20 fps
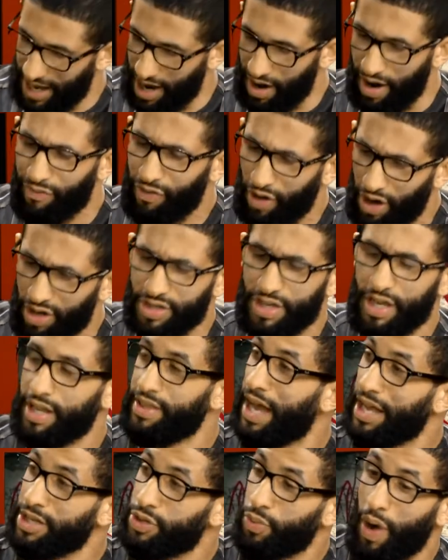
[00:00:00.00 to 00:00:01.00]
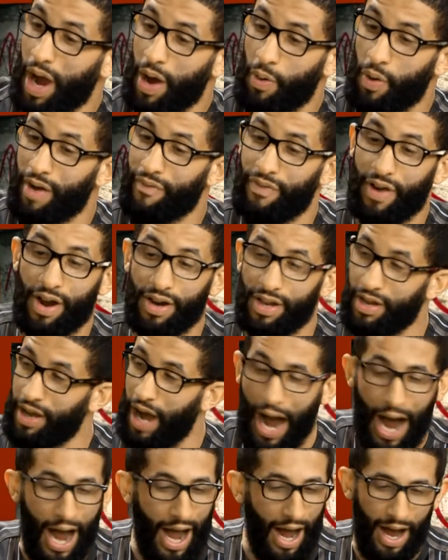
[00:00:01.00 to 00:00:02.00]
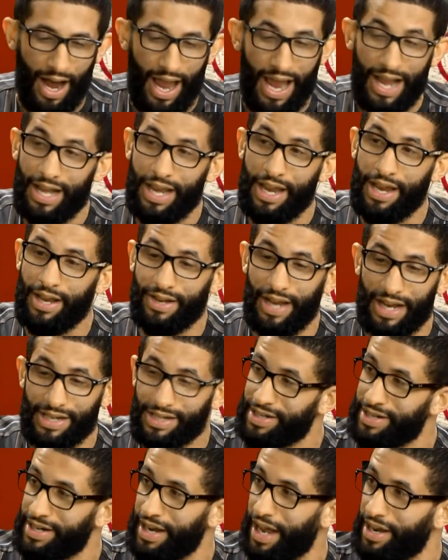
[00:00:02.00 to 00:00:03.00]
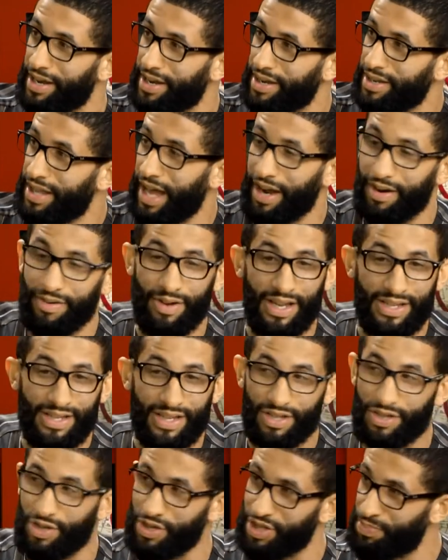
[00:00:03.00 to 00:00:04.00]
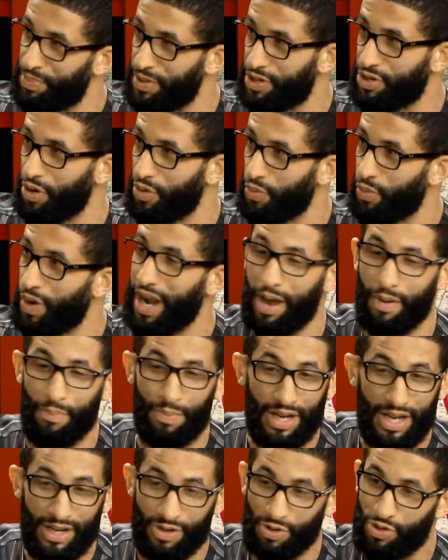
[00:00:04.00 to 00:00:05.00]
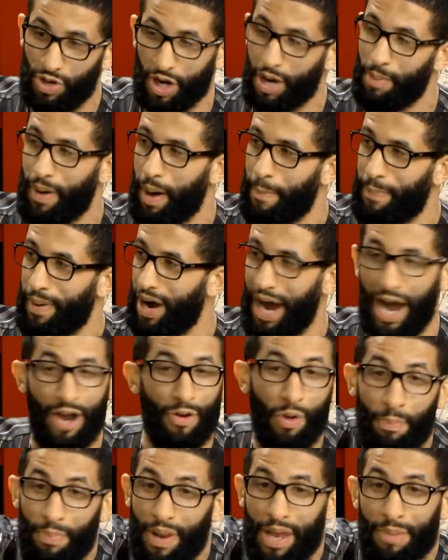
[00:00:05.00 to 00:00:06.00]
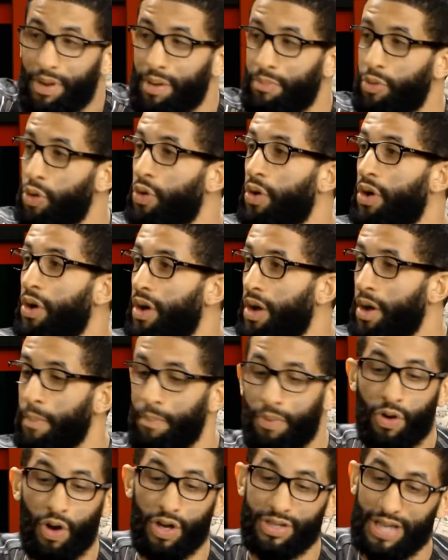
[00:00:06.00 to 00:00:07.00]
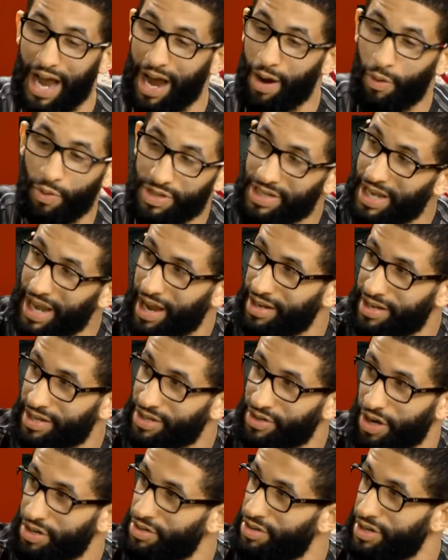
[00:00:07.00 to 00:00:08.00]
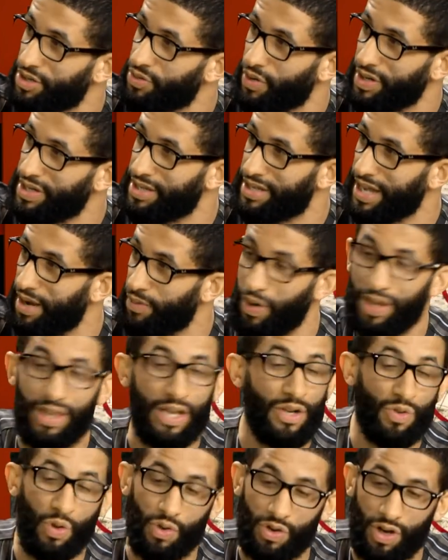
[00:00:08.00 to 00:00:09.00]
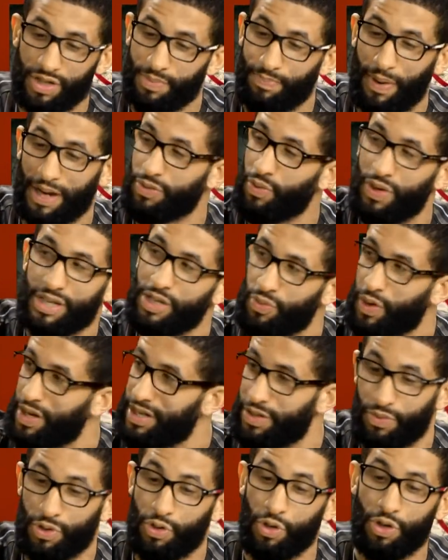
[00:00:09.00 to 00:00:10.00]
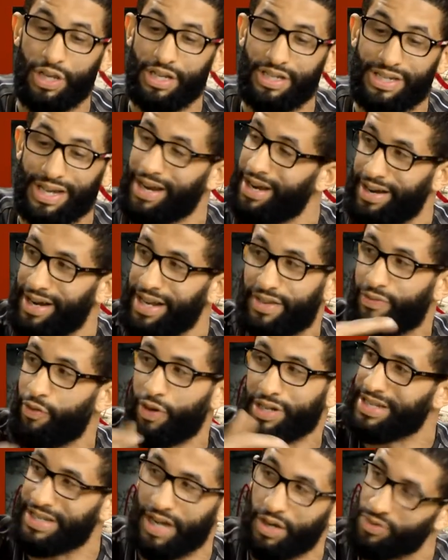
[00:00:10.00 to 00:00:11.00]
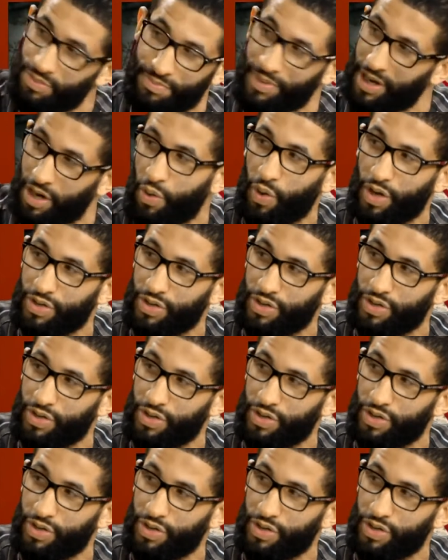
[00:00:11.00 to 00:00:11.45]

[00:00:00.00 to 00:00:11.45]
of course, that's why we're very, uh, any Nigerian that raises suspicion when I begin to talk about power, I don't blame him more. Mm. Because I was here in this country in twenty ten when they told us by twenty twenty we go degenerate forty thousand megawatts,